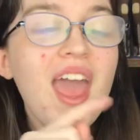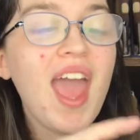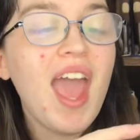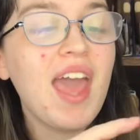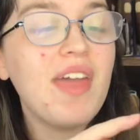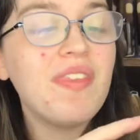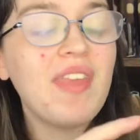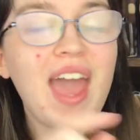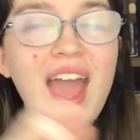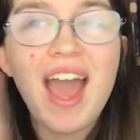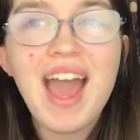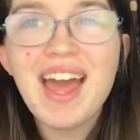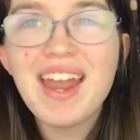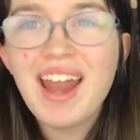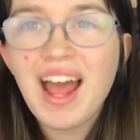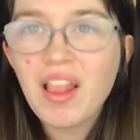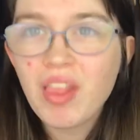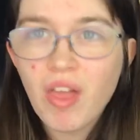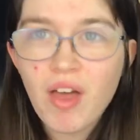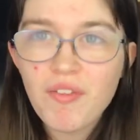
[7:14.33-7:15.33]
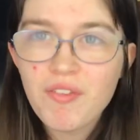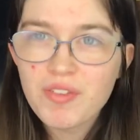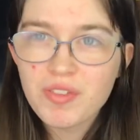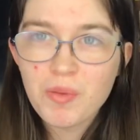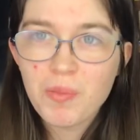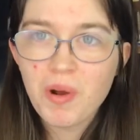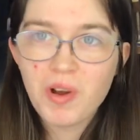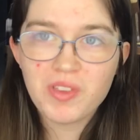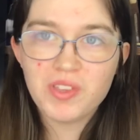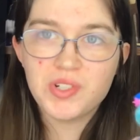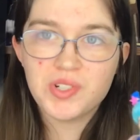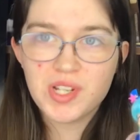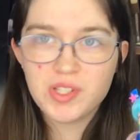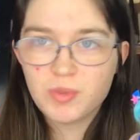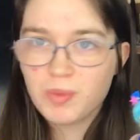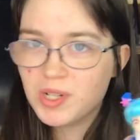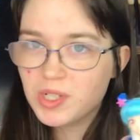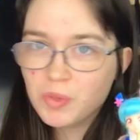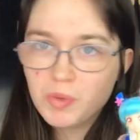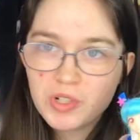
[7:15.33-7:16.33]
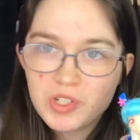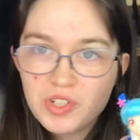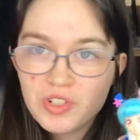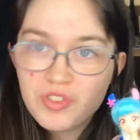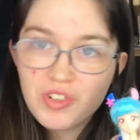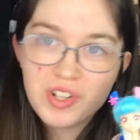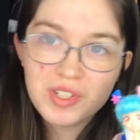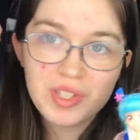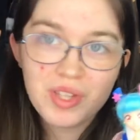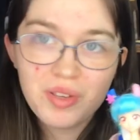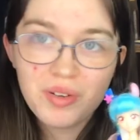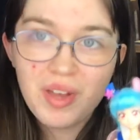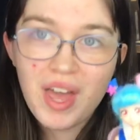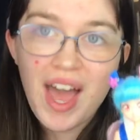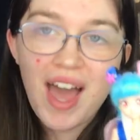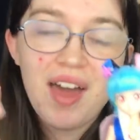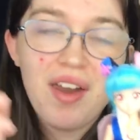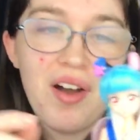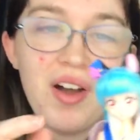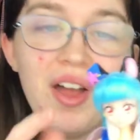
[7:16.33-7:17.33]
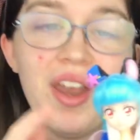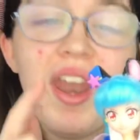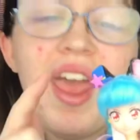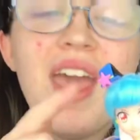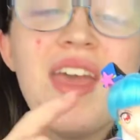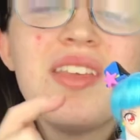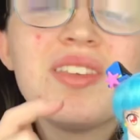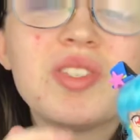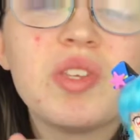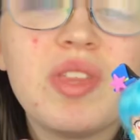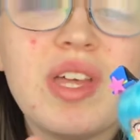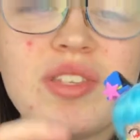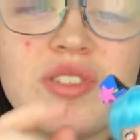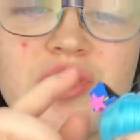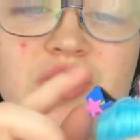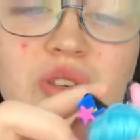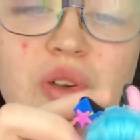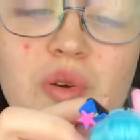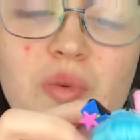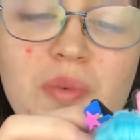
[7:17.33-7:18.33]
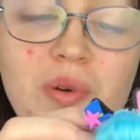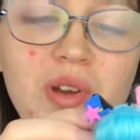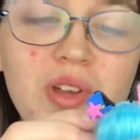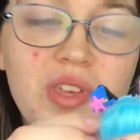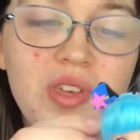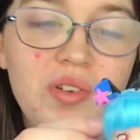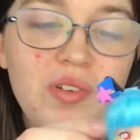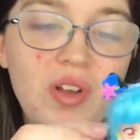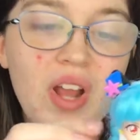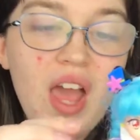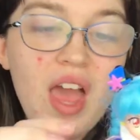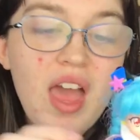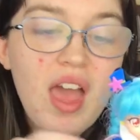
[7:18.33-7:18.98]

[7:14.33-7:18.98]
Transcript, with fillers: And the hat, I love the part in the transformation where she draws the little hat on, so that's super cute.